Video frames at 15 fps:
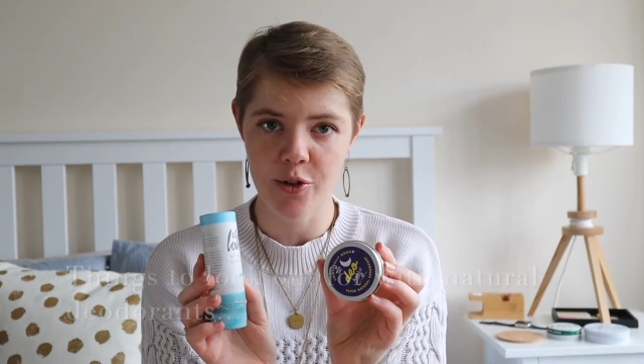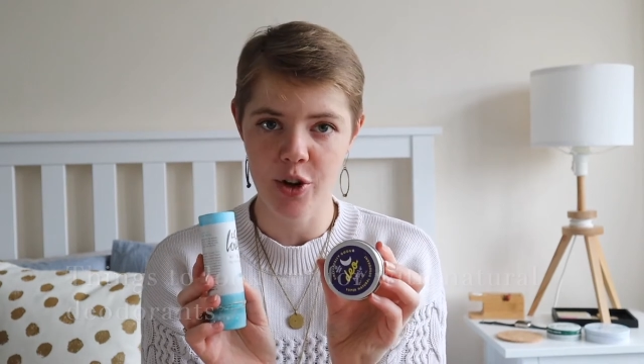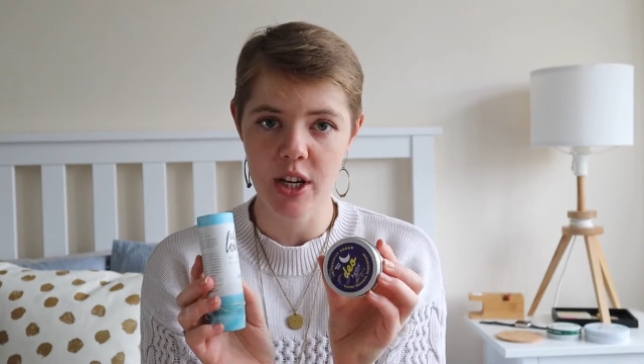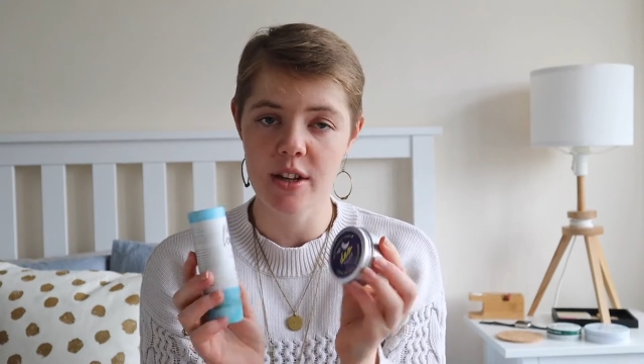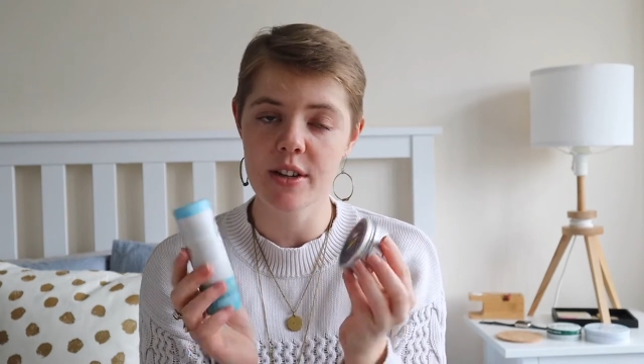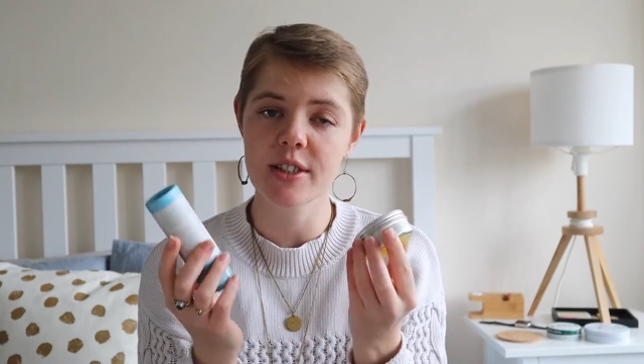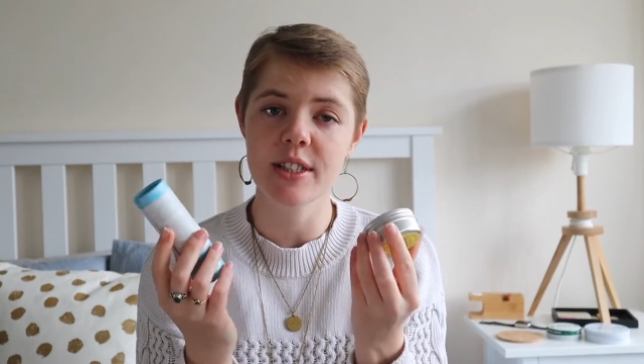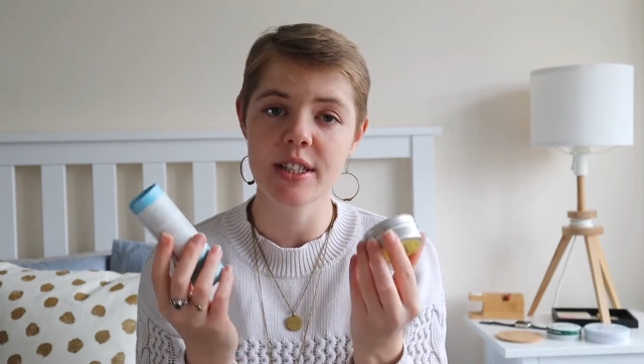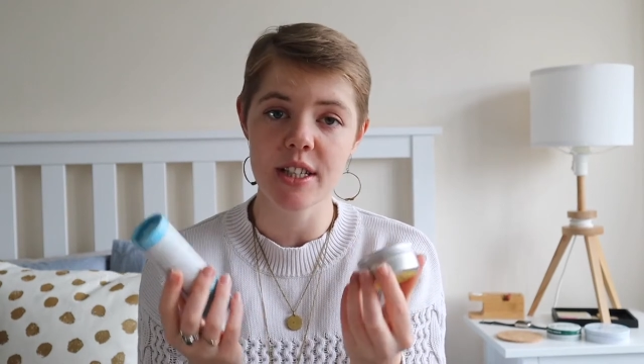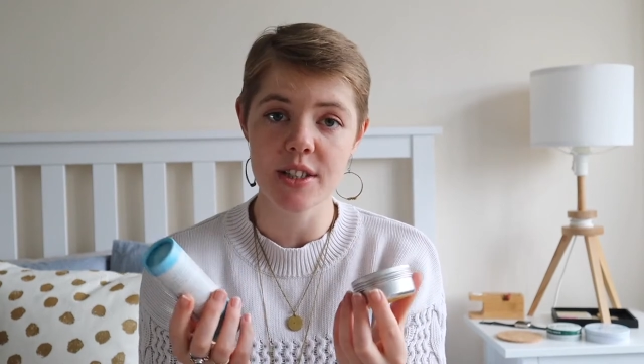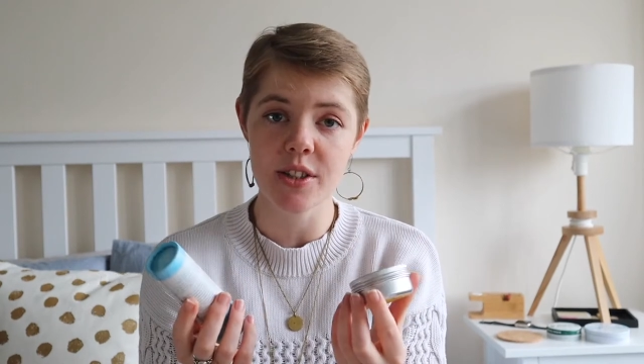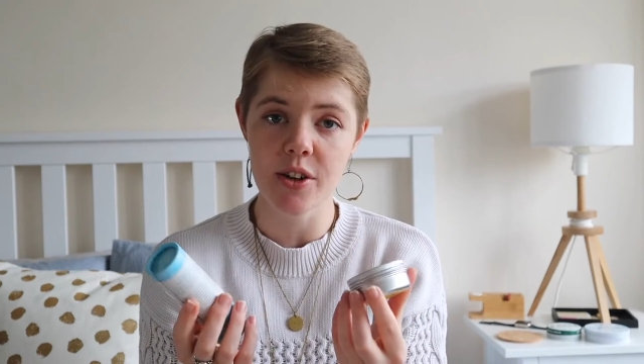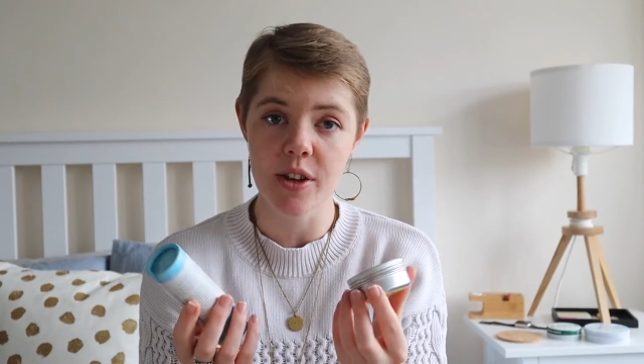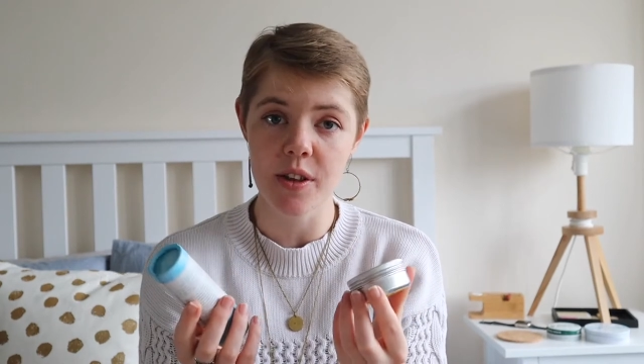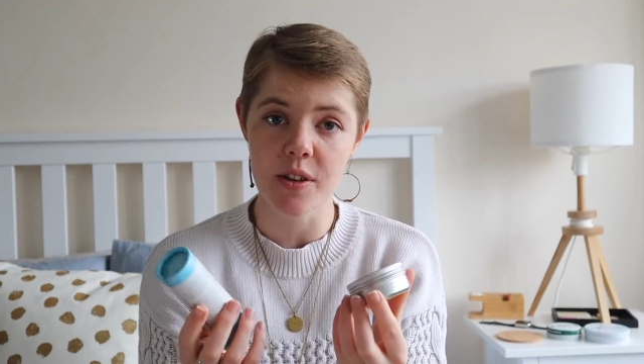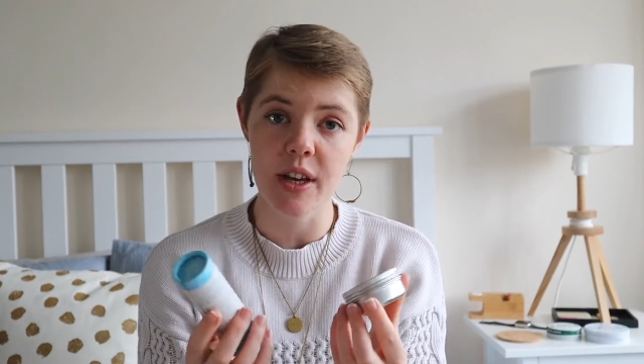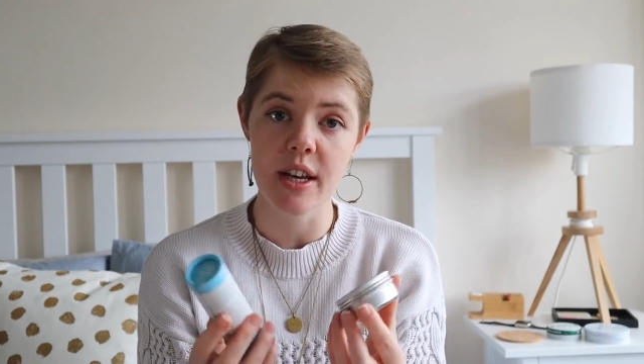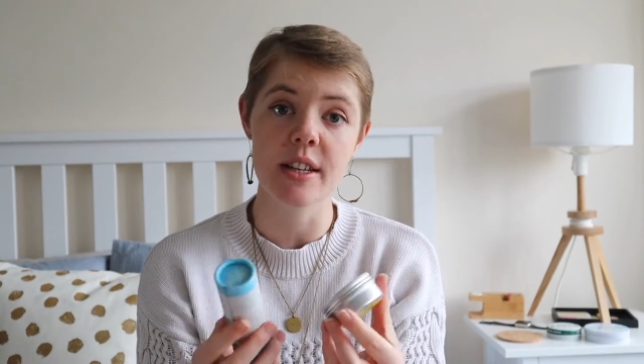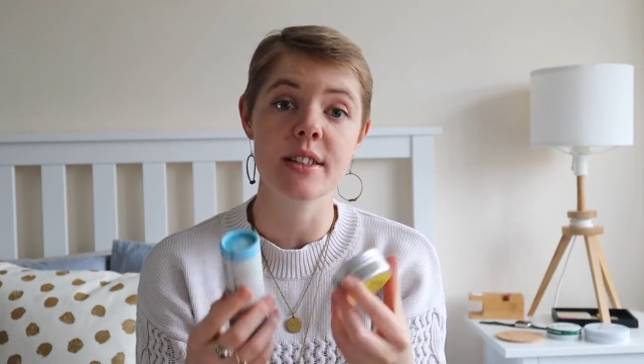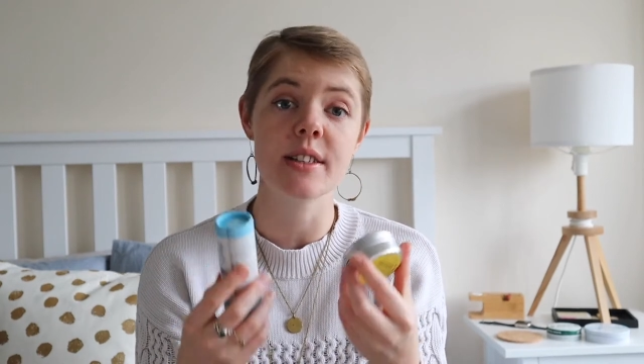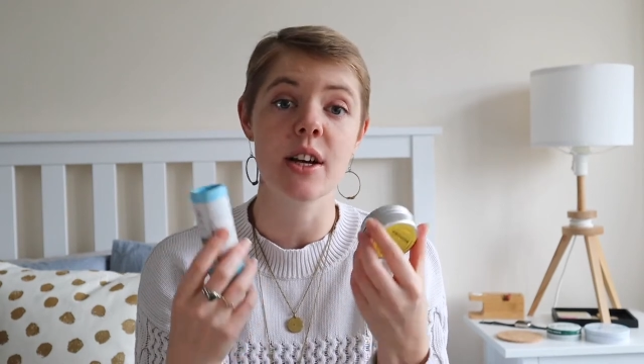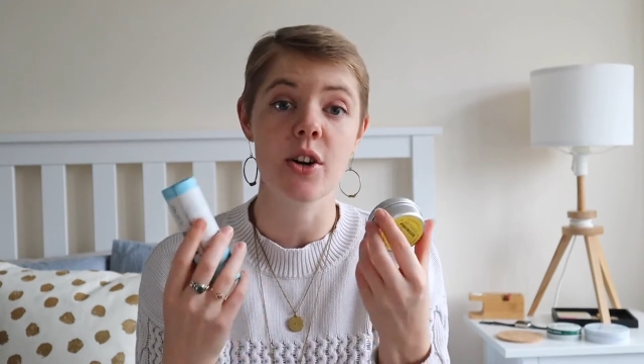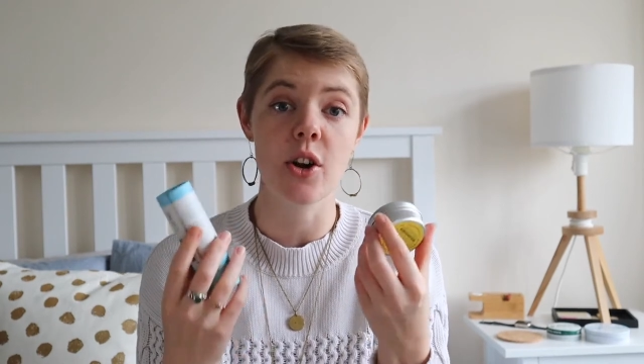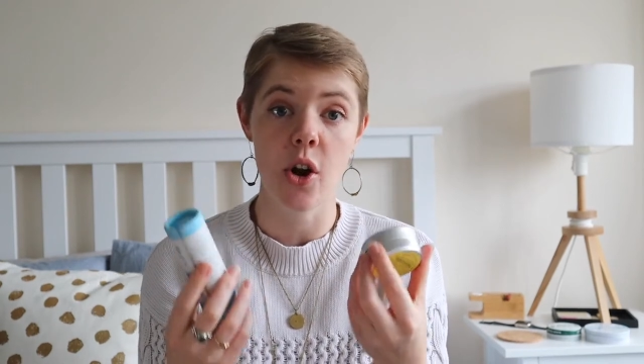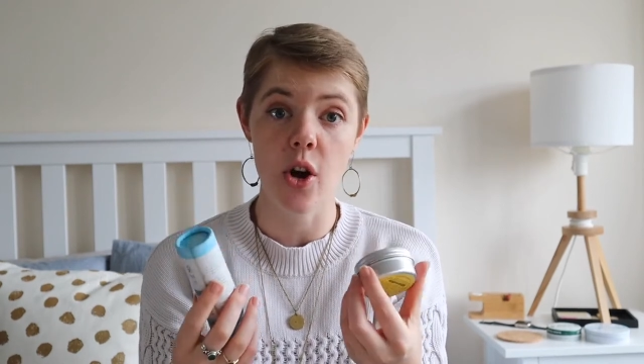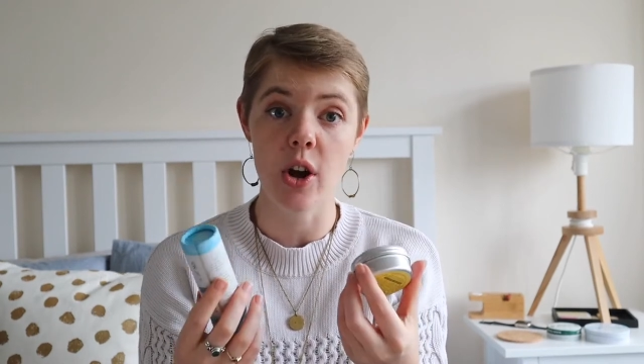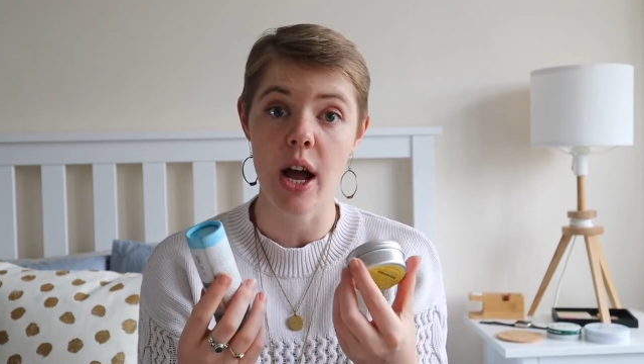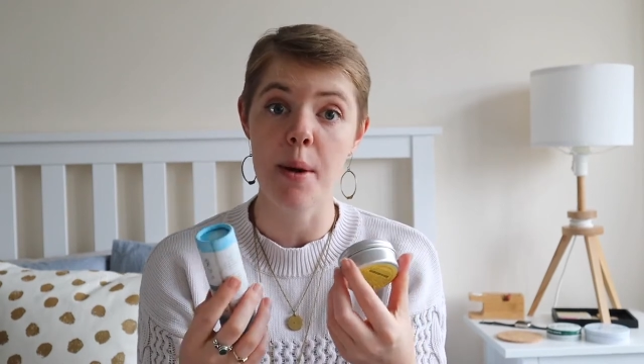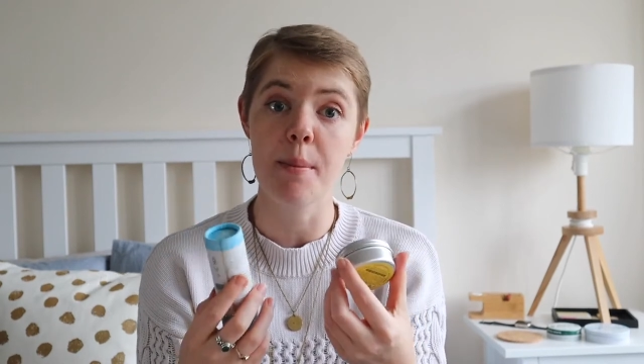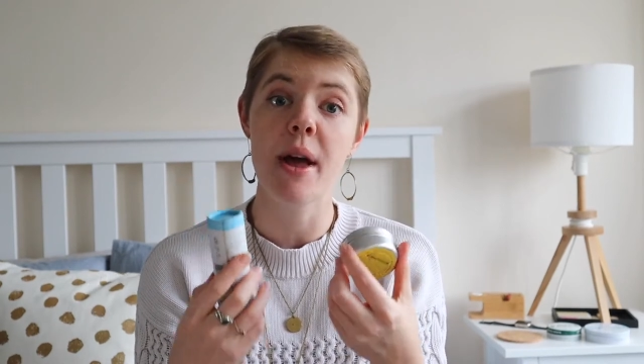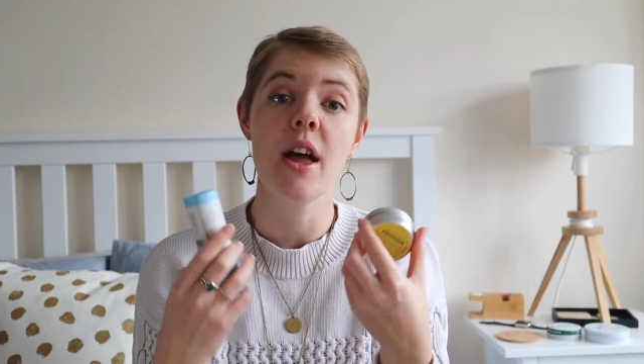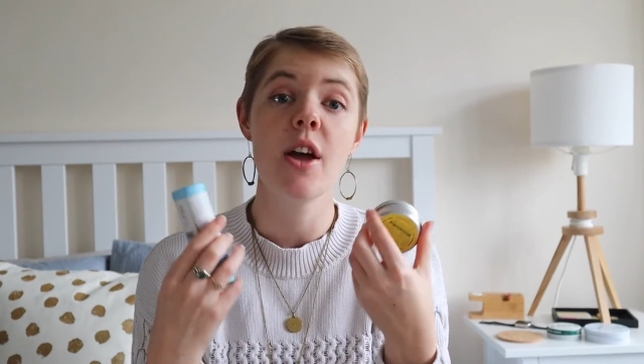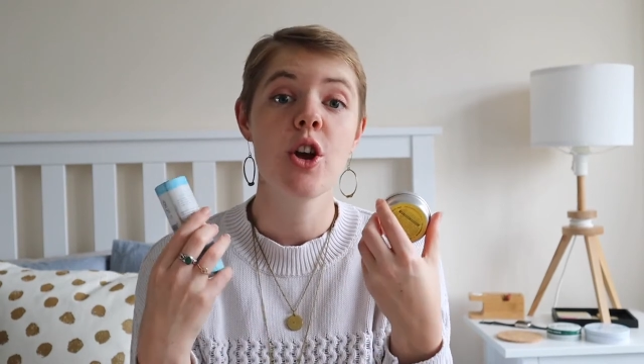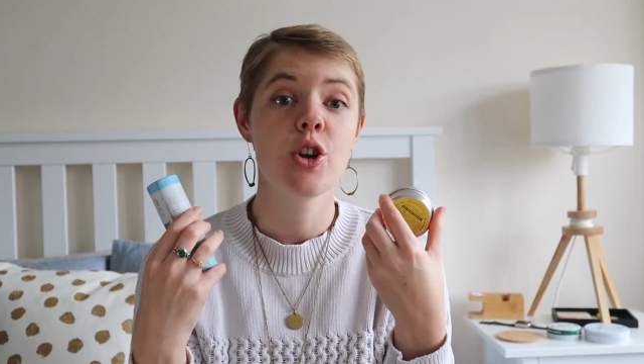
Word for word: free because these are the things that clog up